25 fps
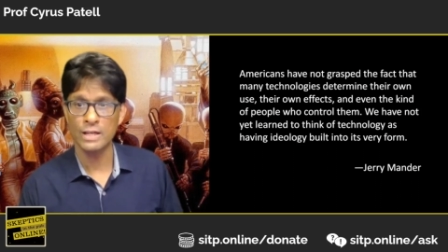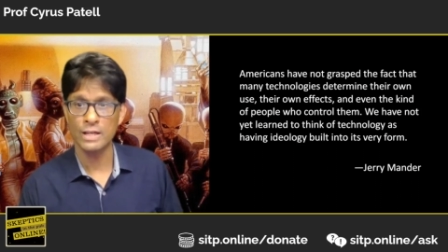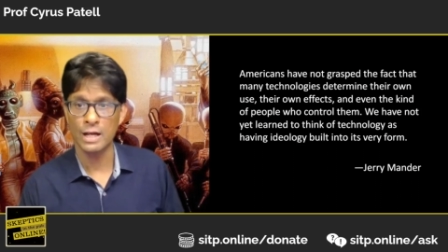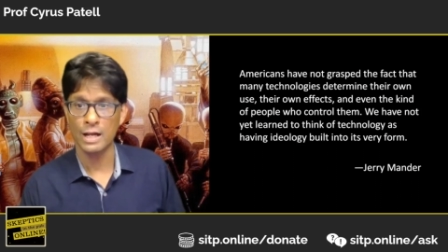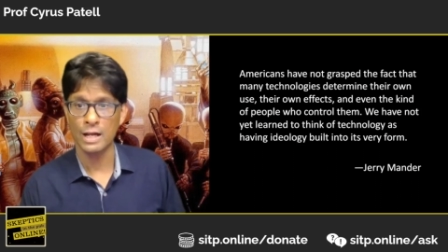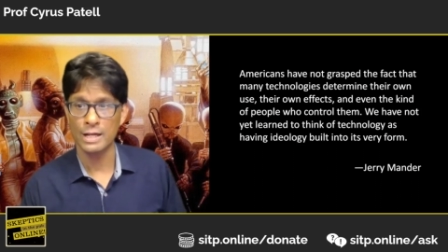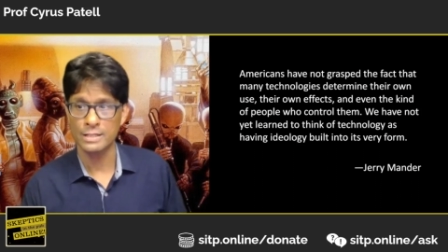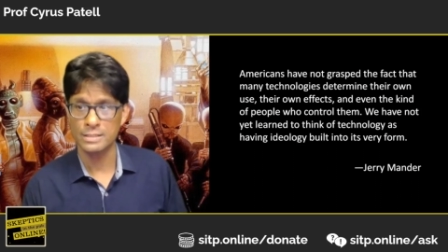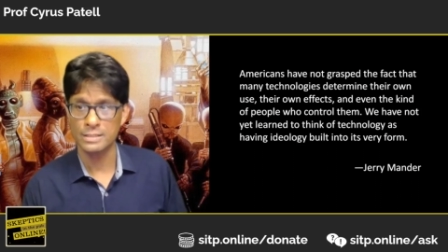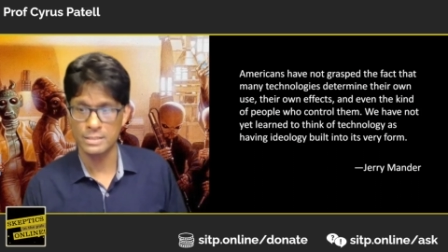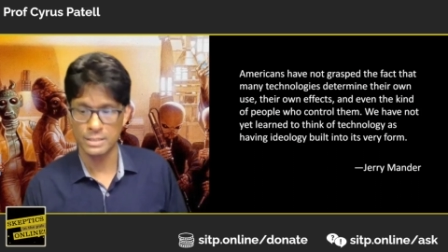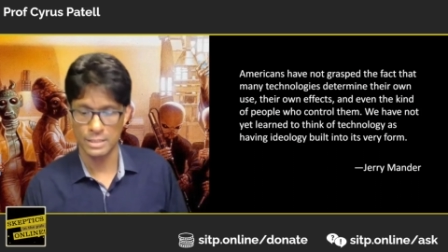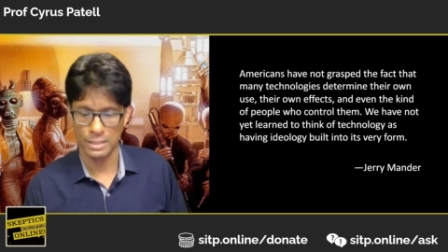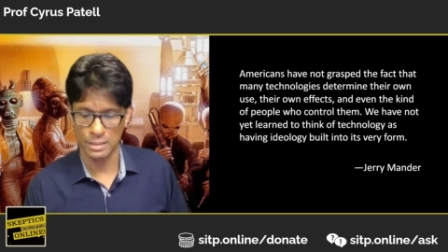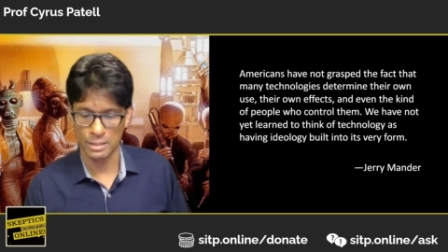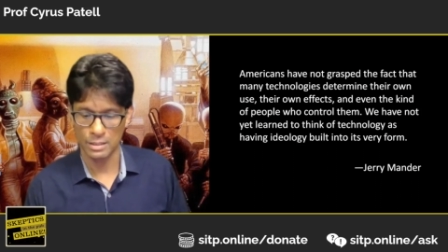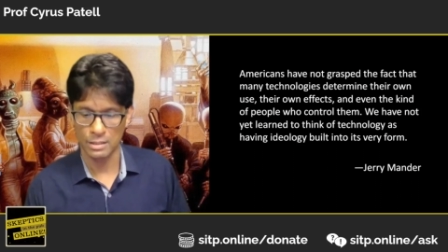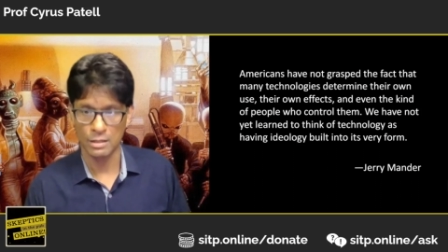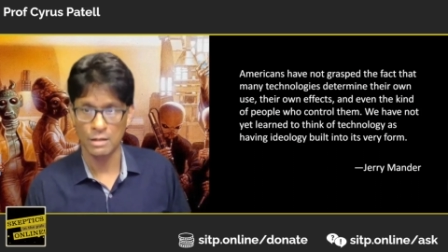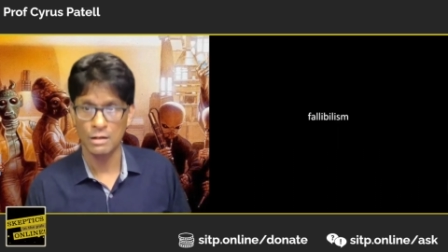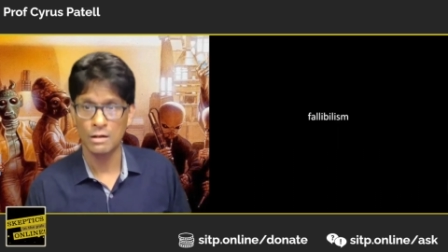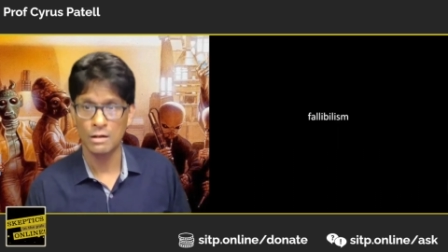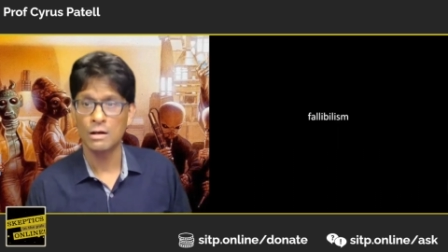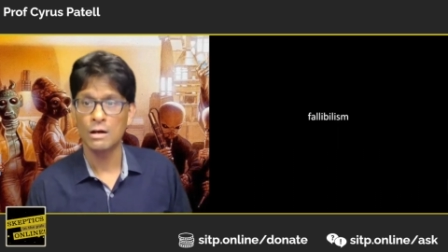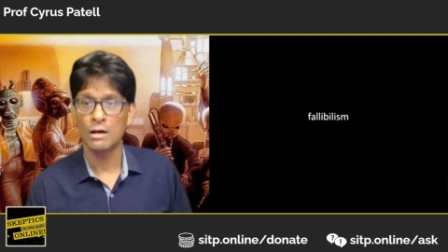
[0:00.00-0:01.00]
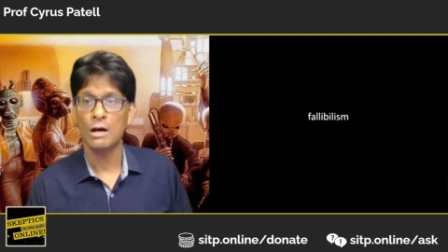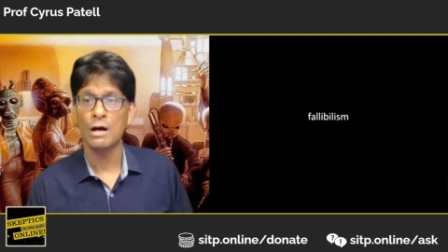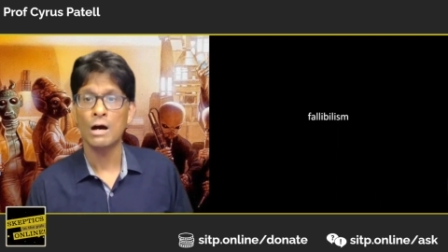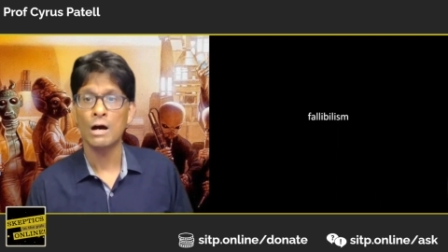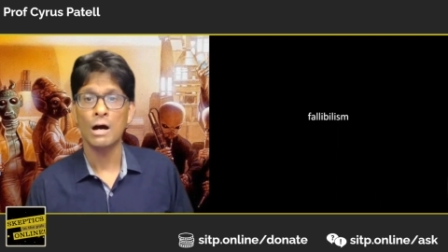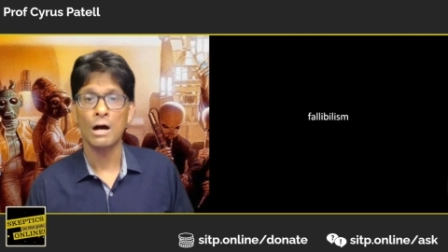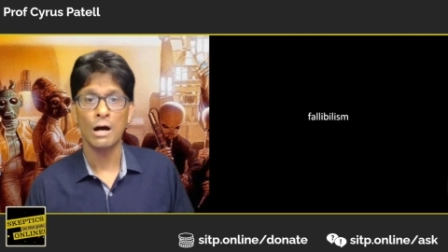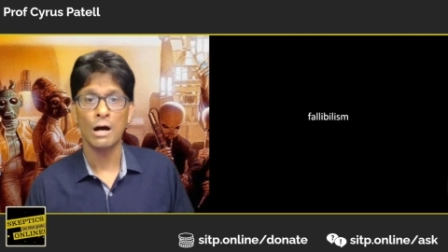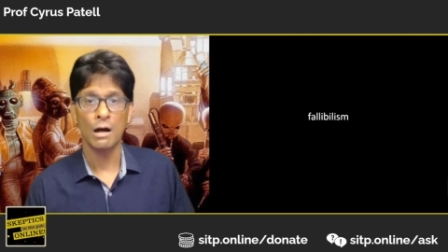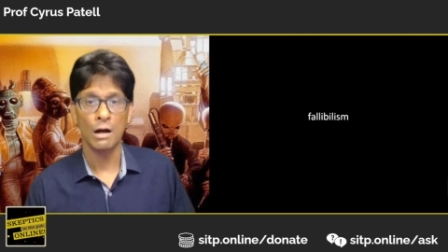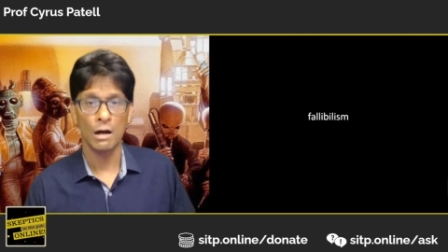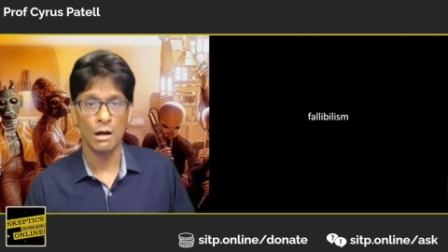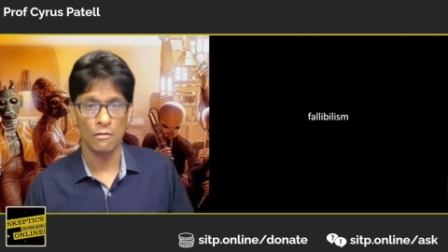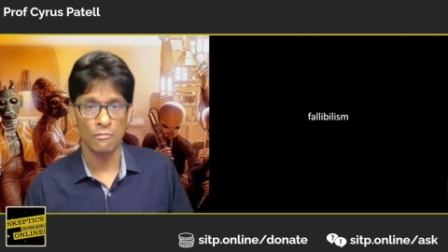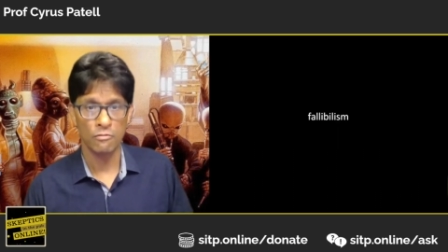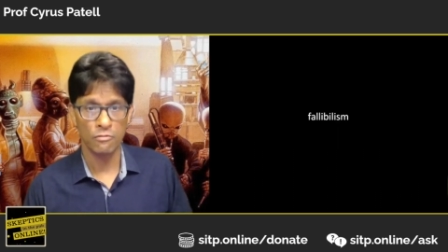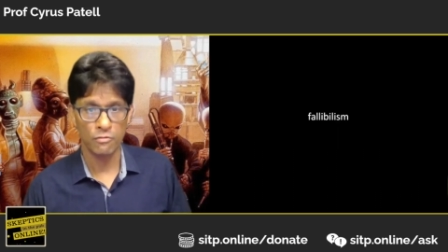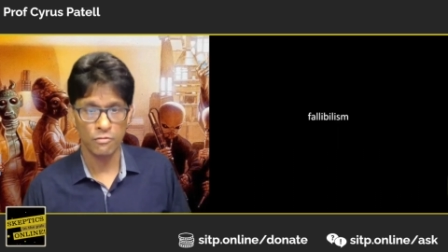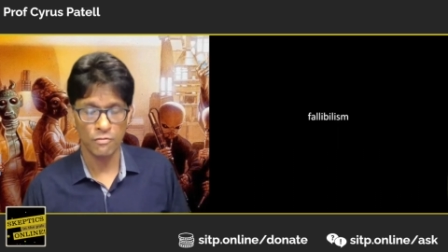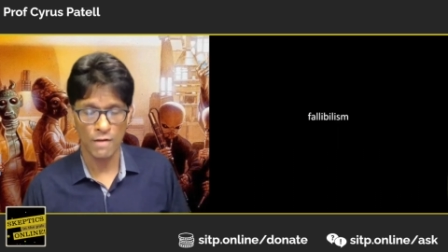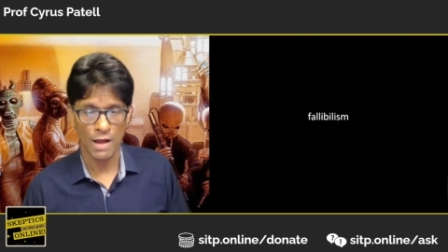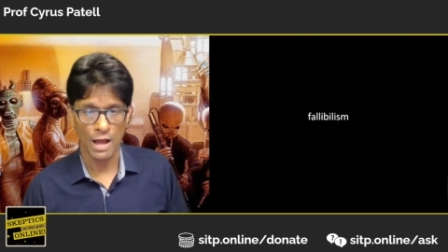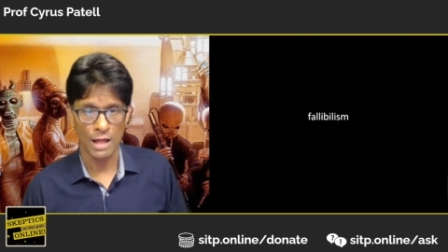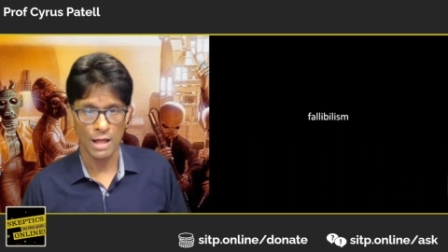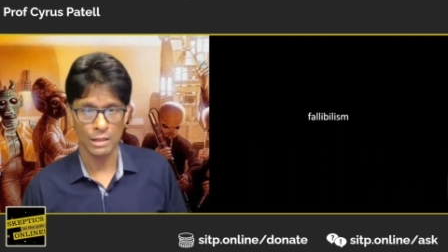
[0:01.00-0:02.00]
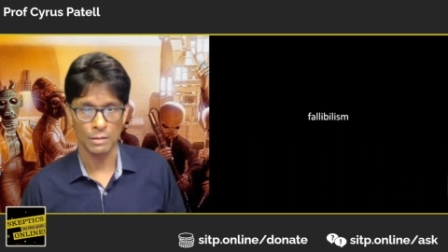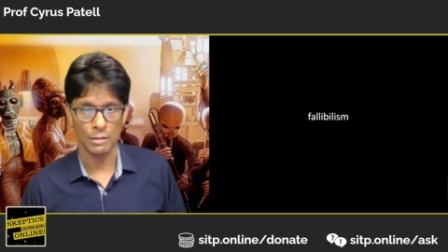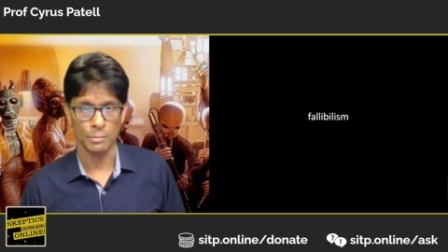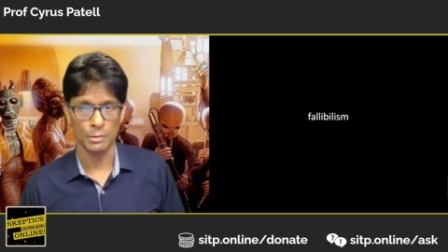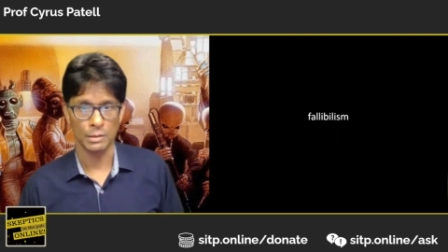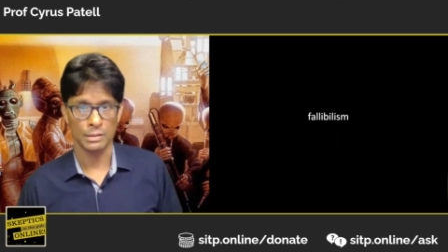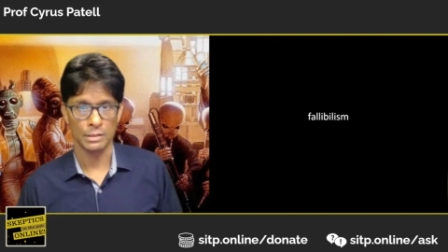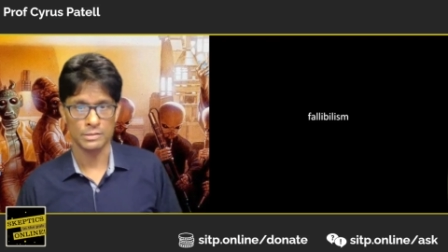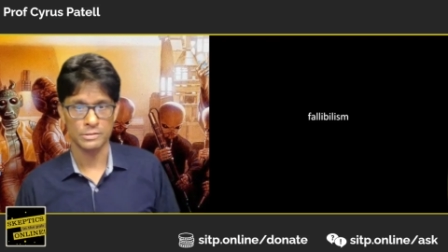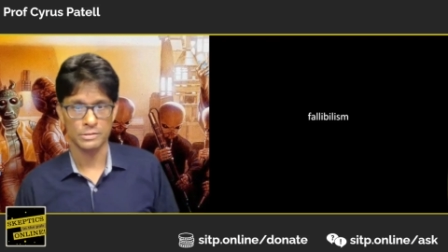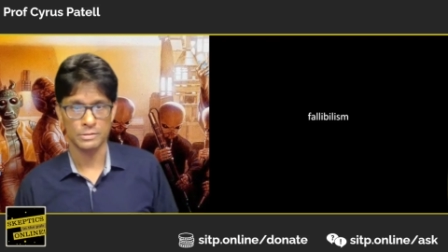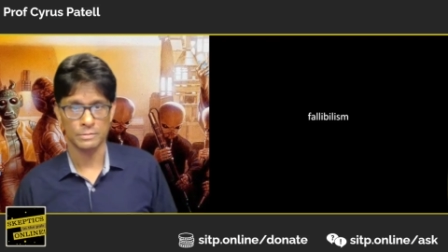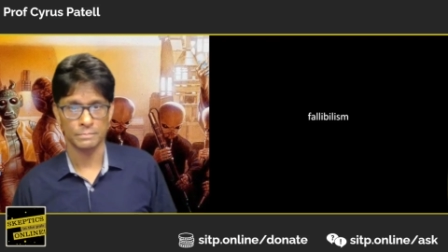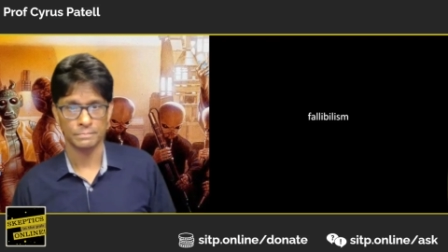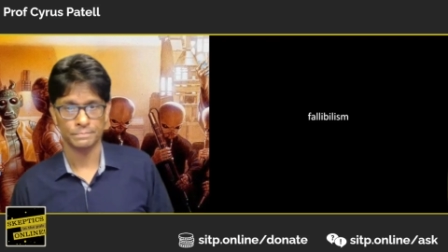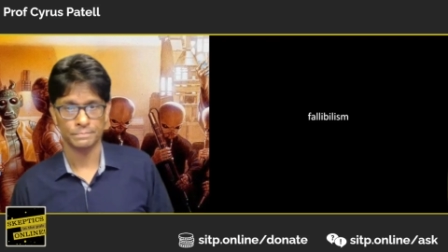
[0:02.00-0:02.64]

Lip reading: idea of fallibilism.